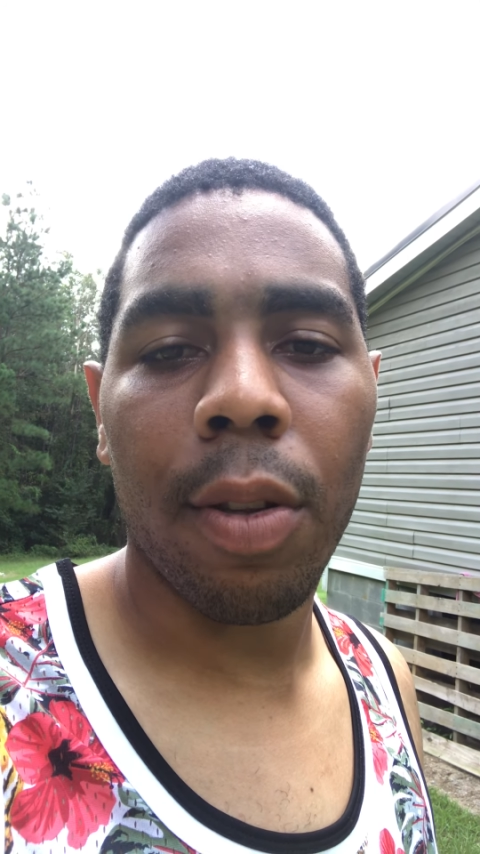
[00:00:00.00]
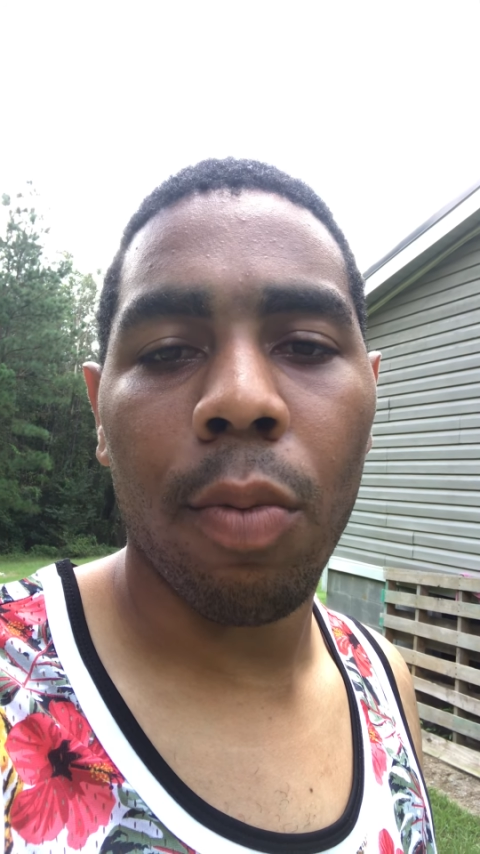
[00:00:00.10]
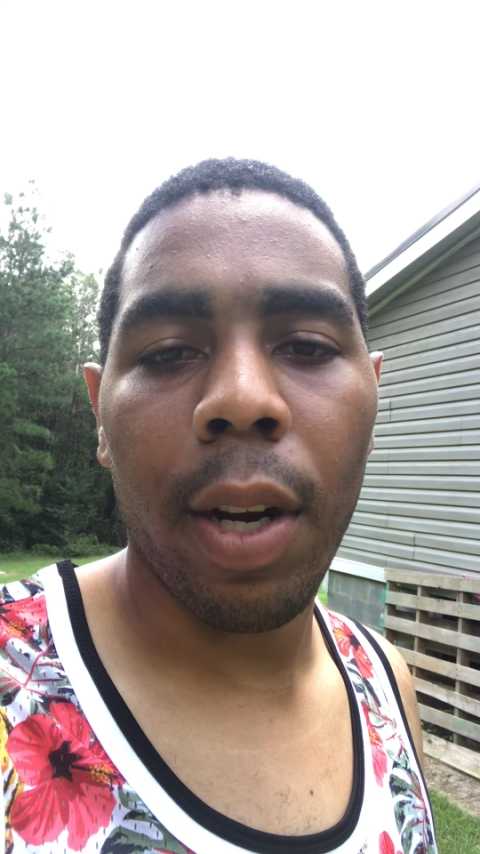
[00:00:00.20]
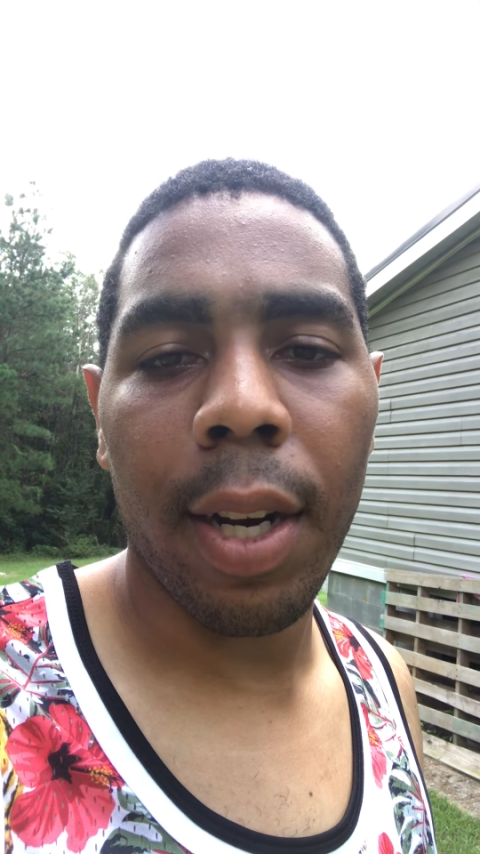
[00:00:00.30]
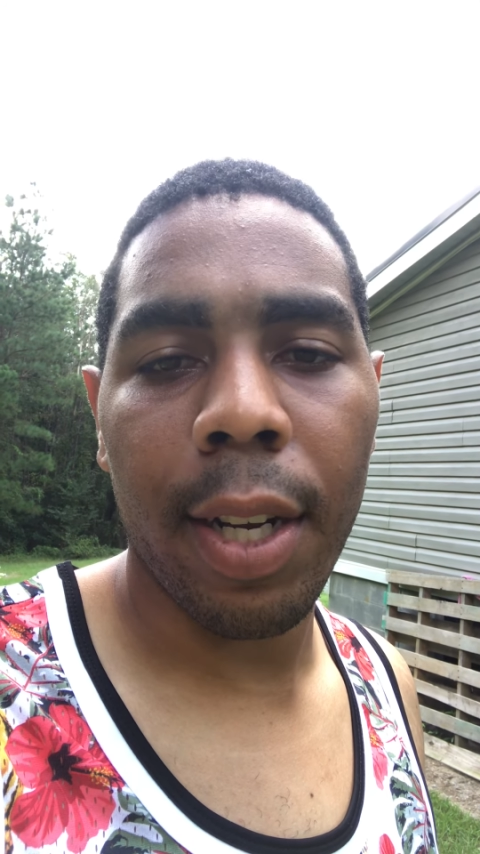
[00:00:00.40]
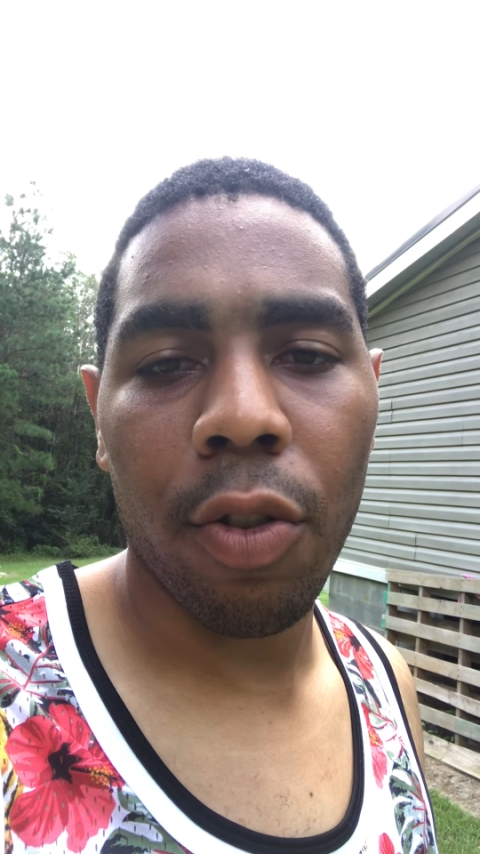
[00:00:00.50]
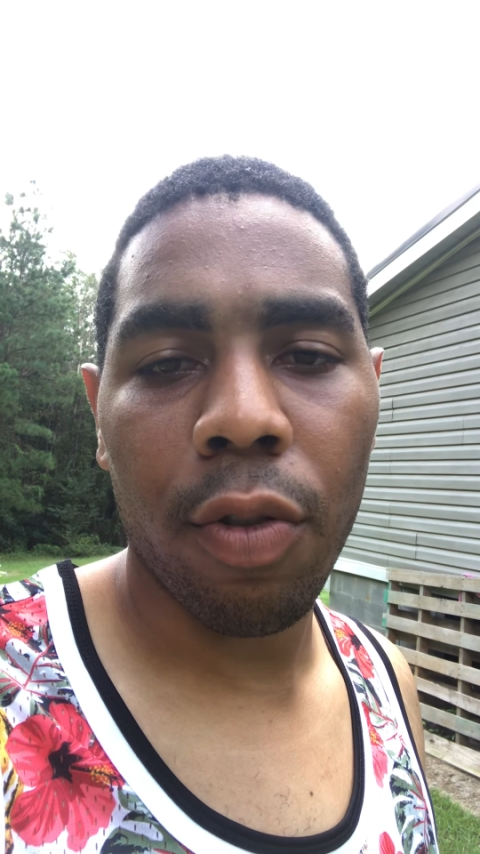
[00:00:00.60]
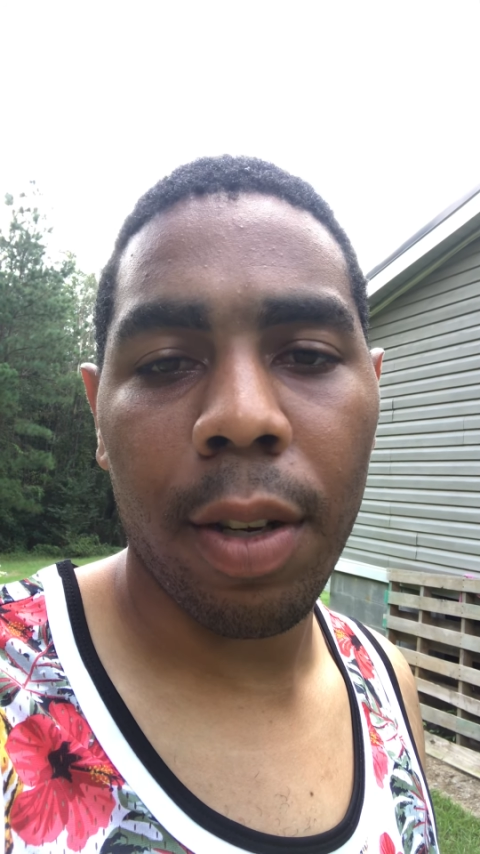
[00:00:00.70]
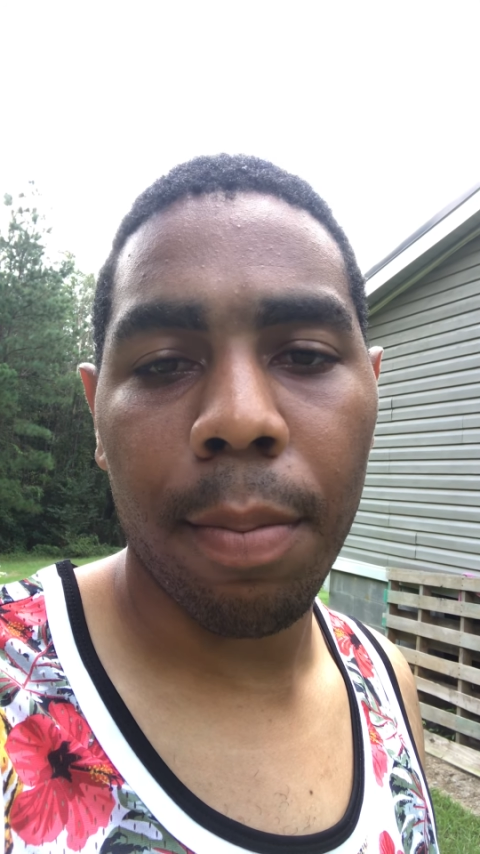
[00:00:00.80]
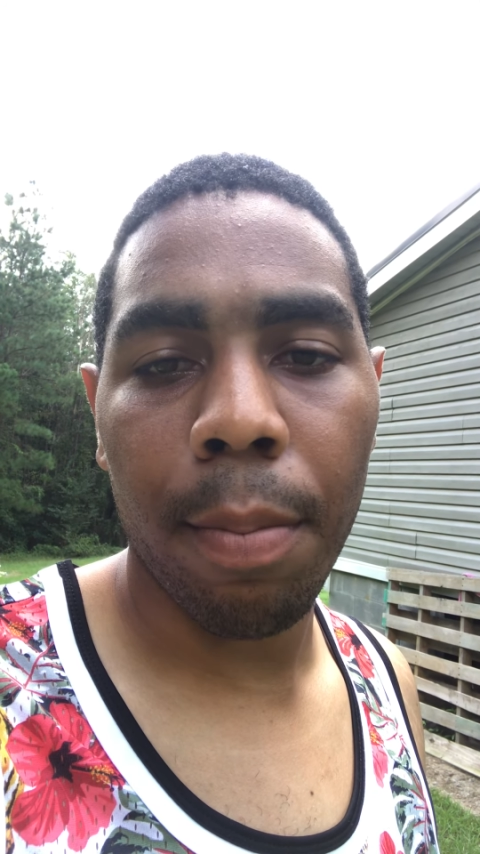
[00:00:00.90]
the way that they
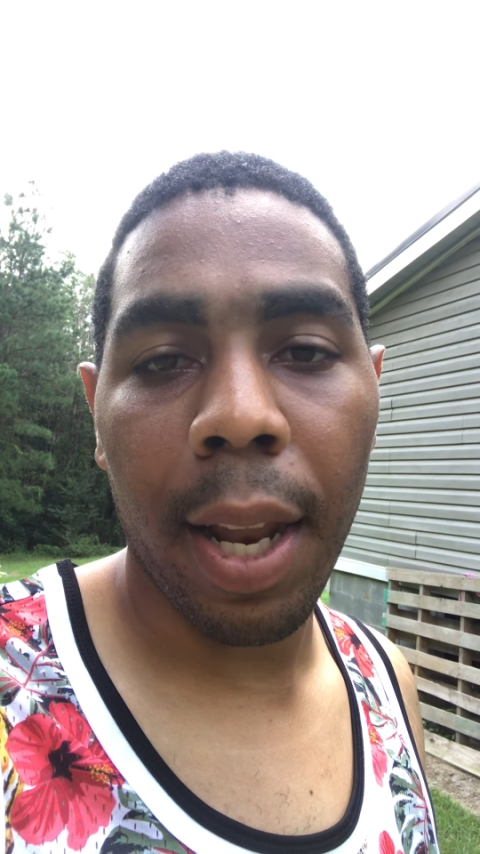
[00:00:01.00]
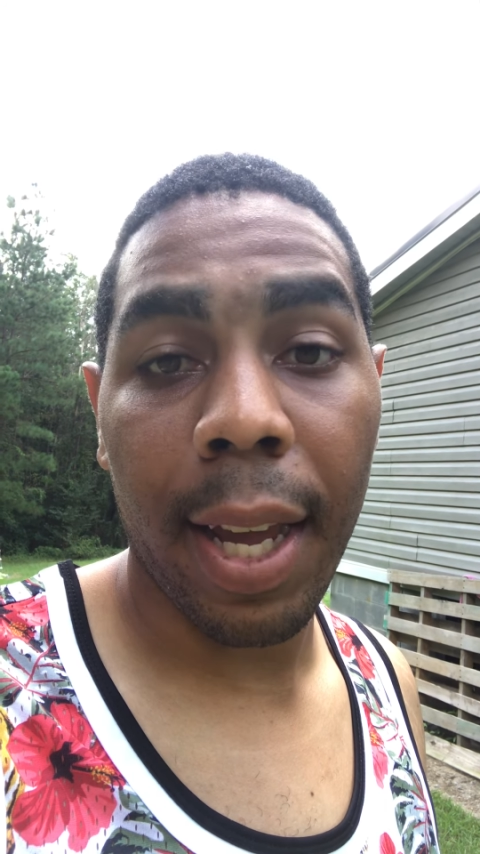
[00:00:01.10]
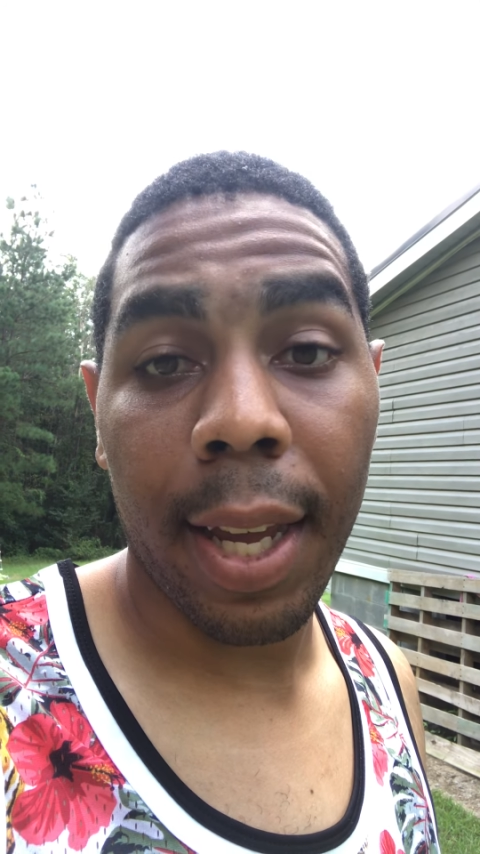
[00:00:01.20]
treat black